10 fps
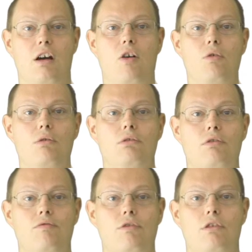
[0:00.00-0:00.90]
old
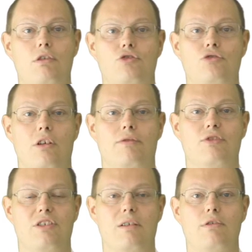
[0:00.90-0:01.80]
version of
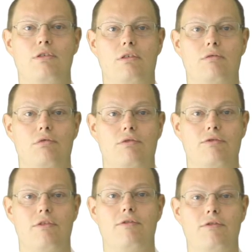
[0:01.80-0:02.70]

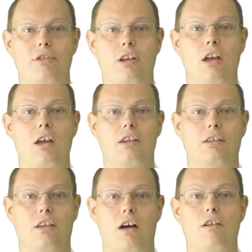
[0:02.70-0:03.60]
750
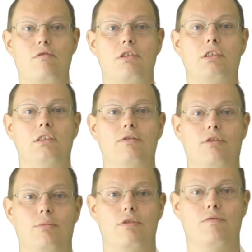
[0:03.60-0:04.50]
directly
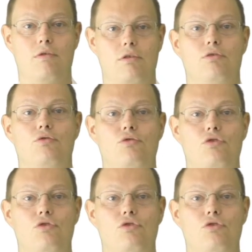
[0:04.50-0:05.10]
from the version